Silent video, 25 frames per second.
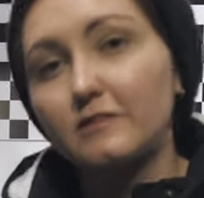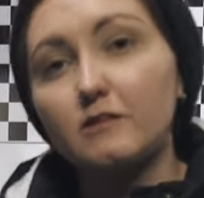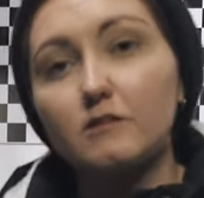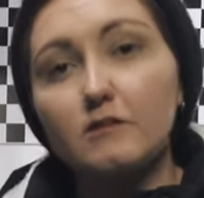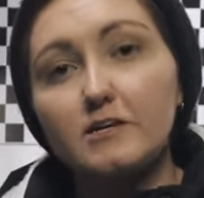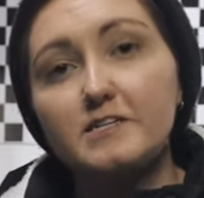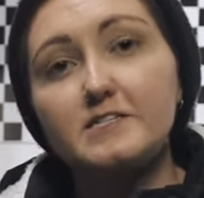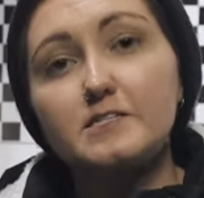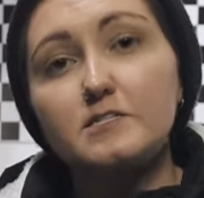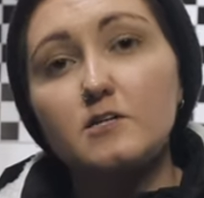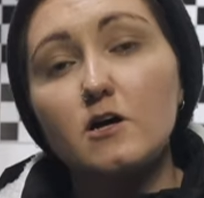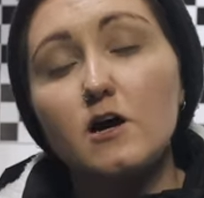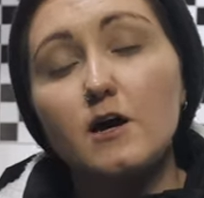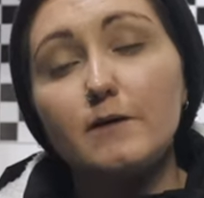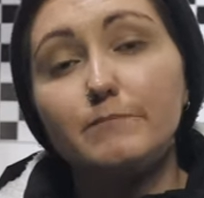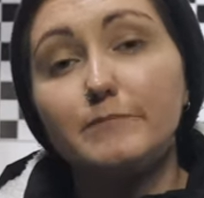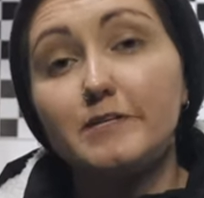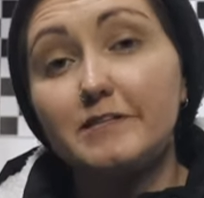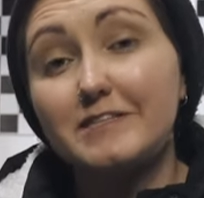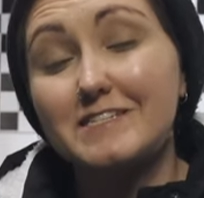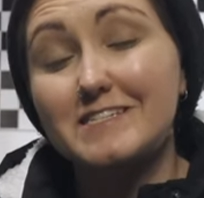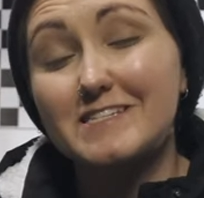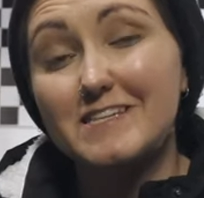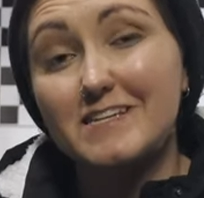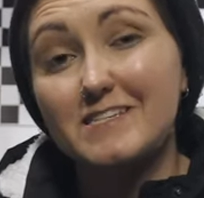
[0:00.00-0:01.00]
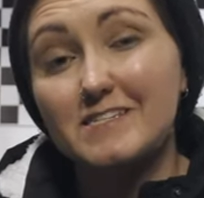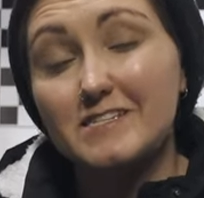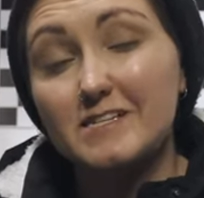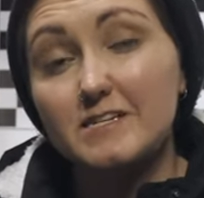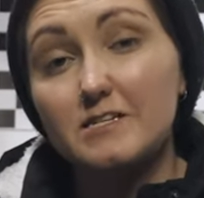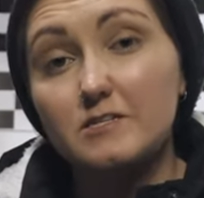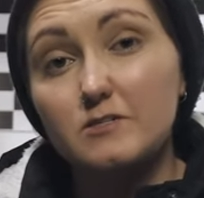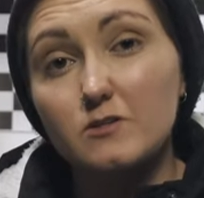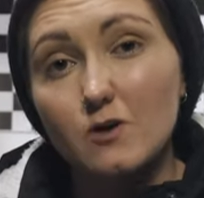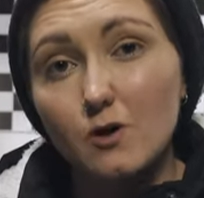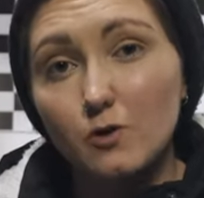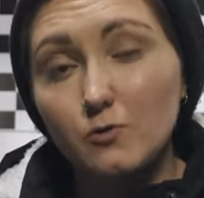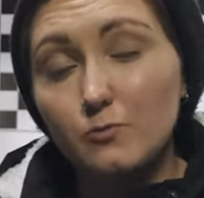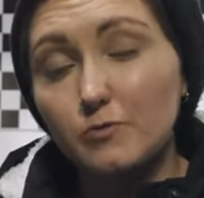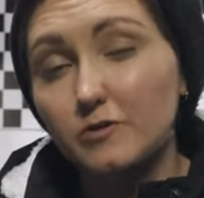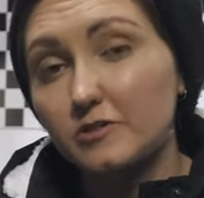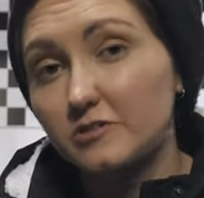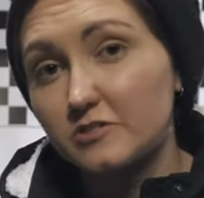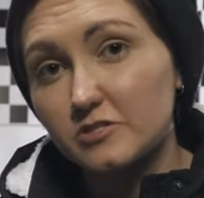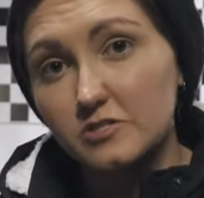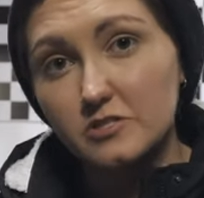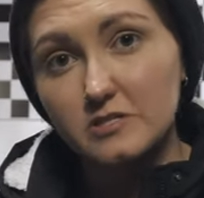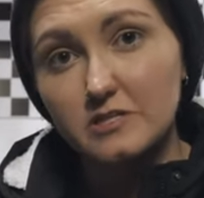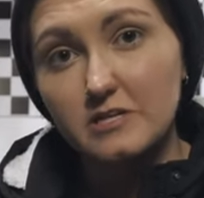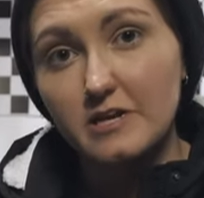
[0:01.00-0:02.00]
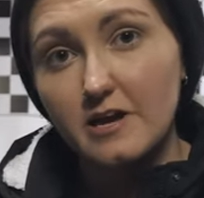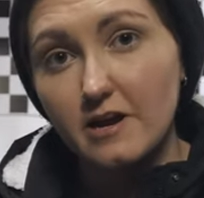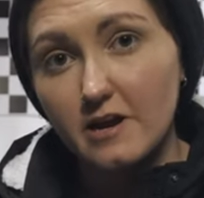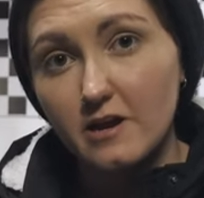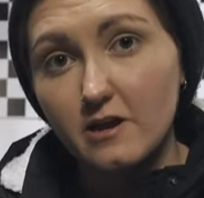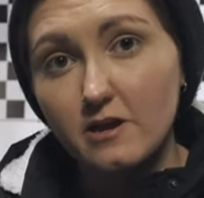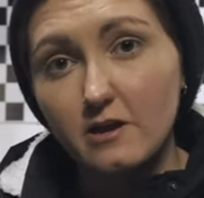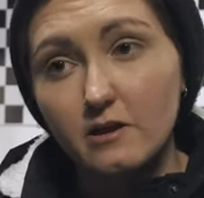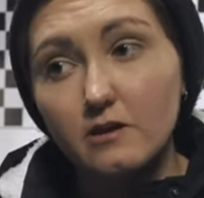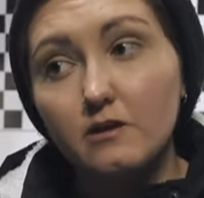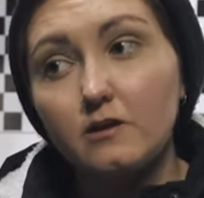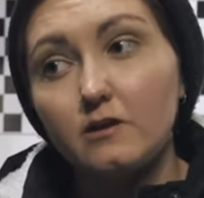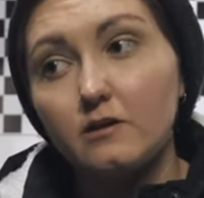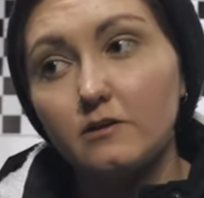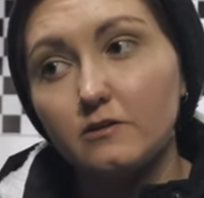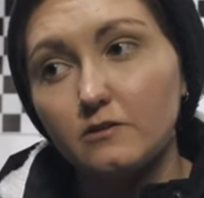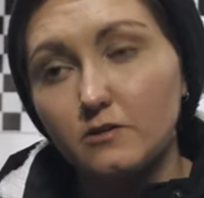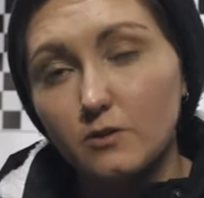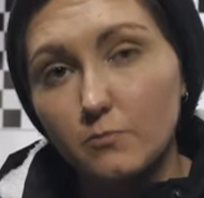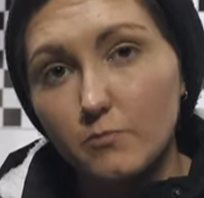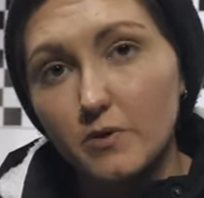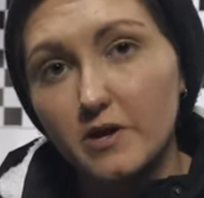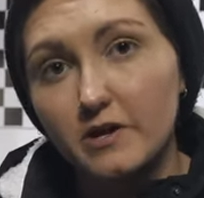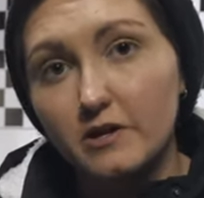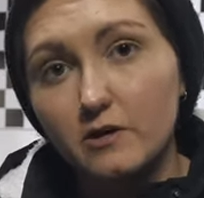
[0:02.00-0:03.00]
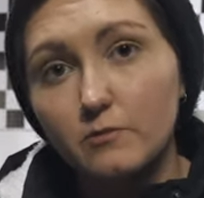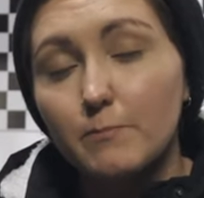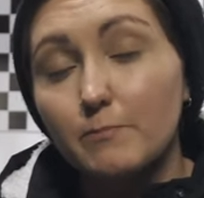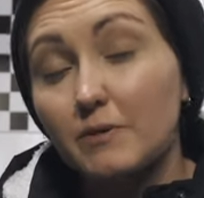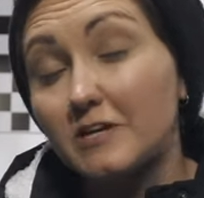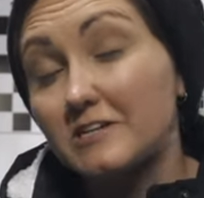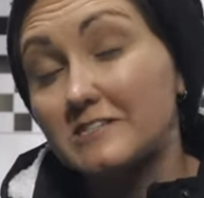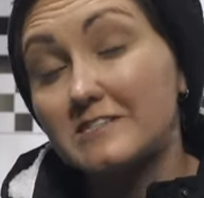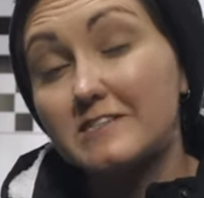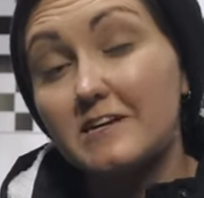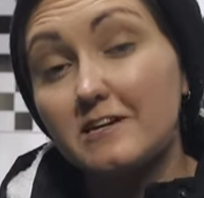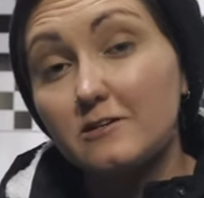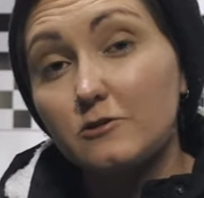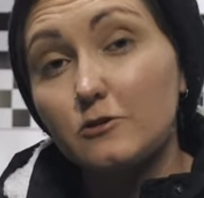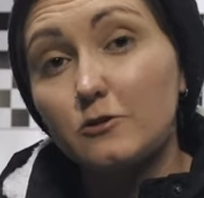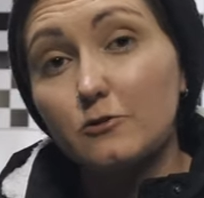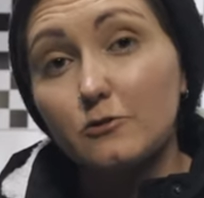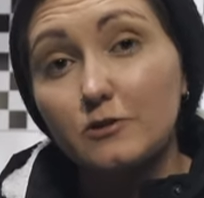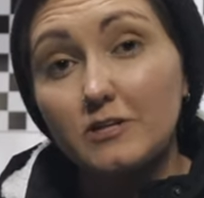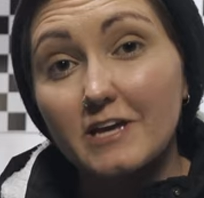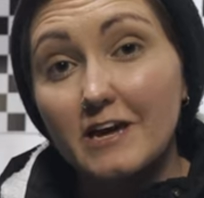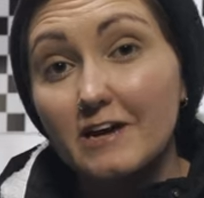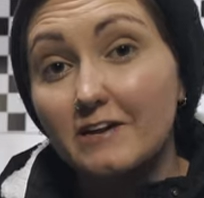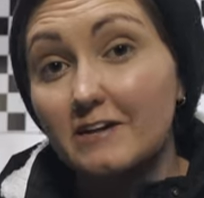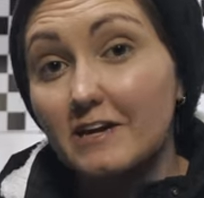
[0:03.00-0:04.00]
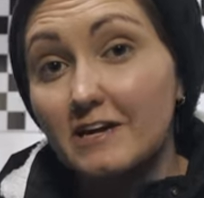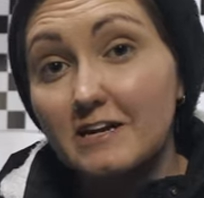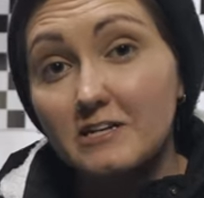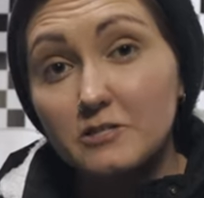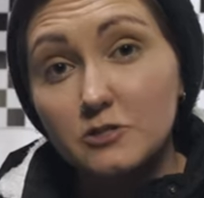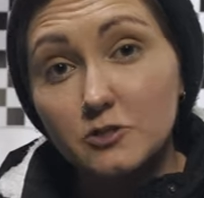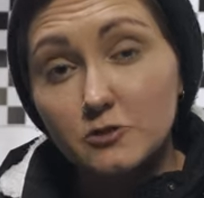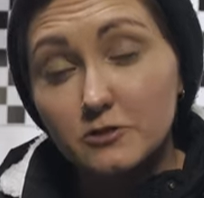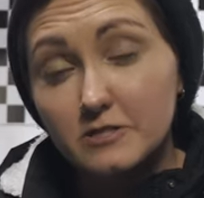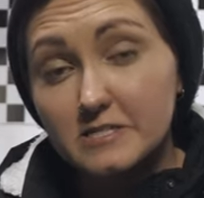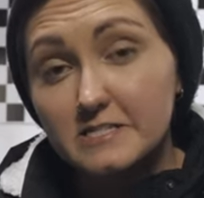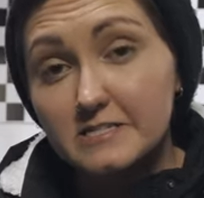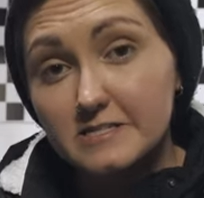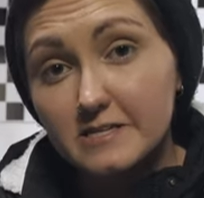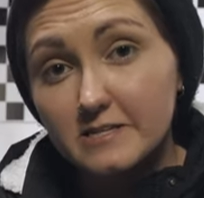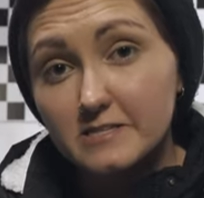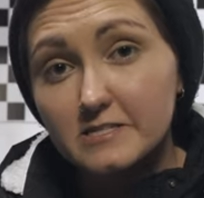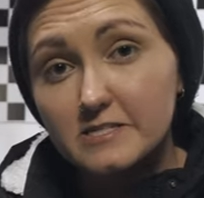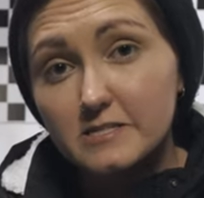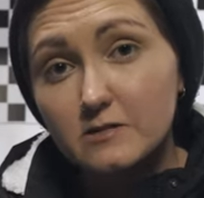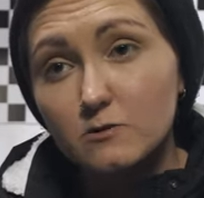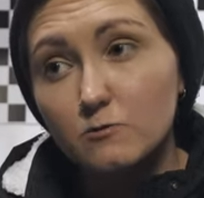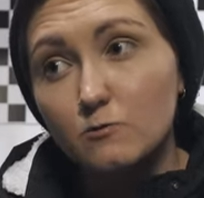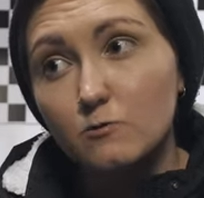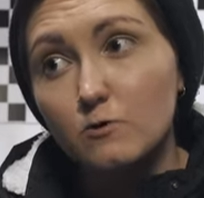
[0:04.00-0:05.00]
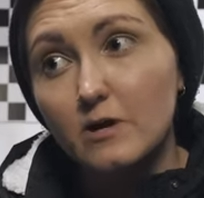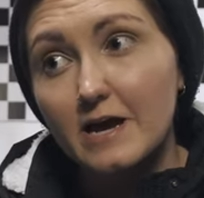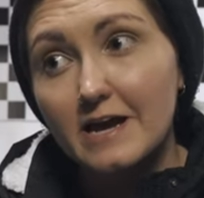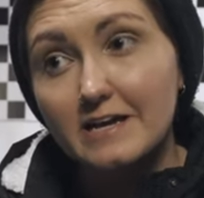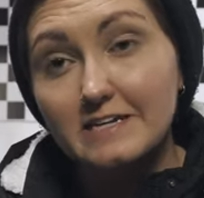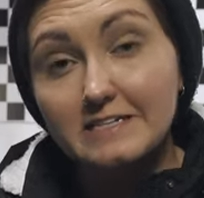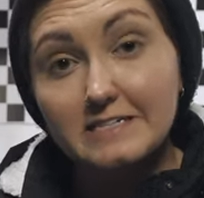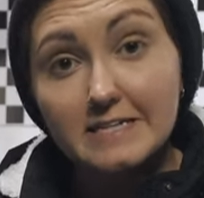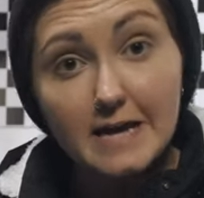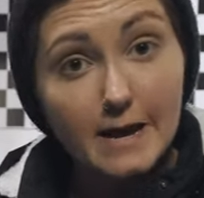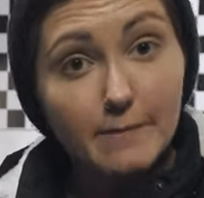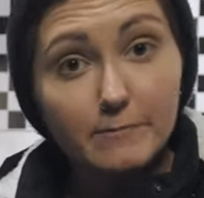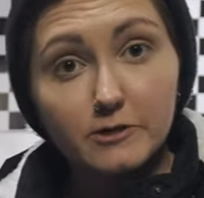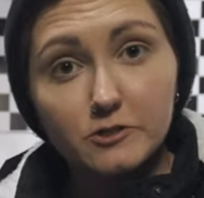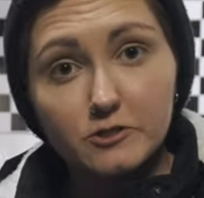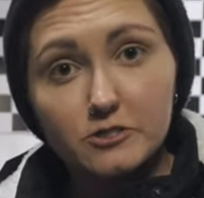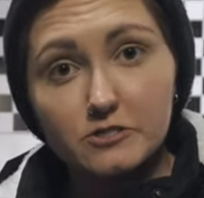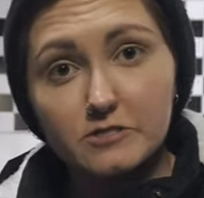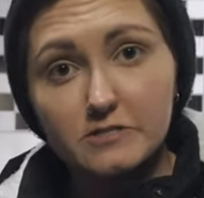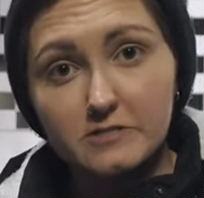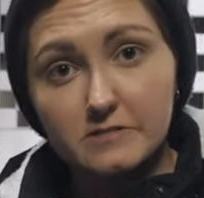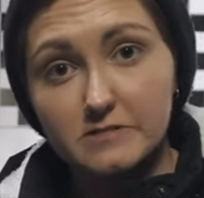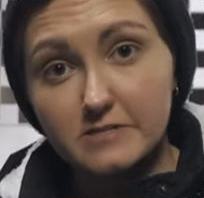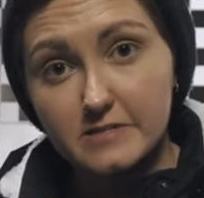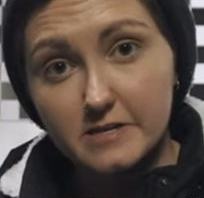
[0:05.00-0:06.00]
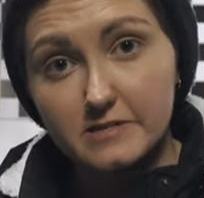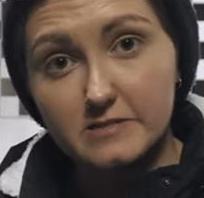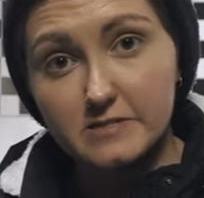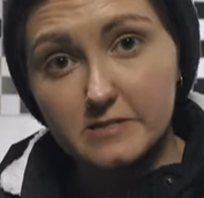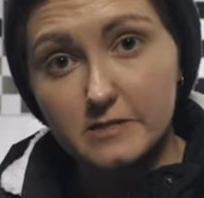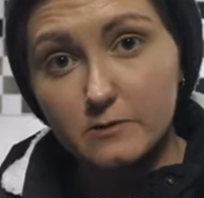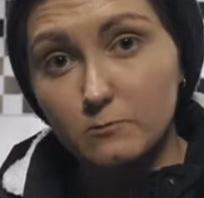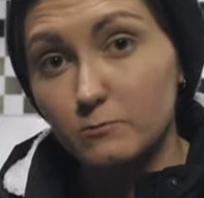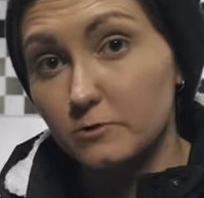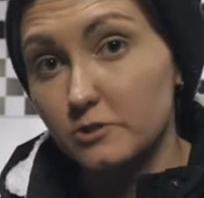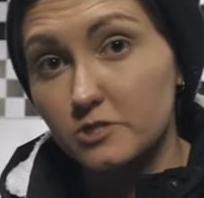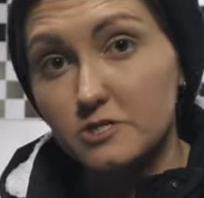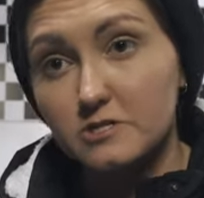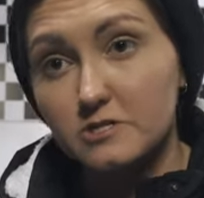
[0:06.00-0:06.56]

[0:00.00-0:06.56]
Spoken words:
The less time that the sensor is open to the air, the better, because then you could get a dirty sensor or a damaged sensor, which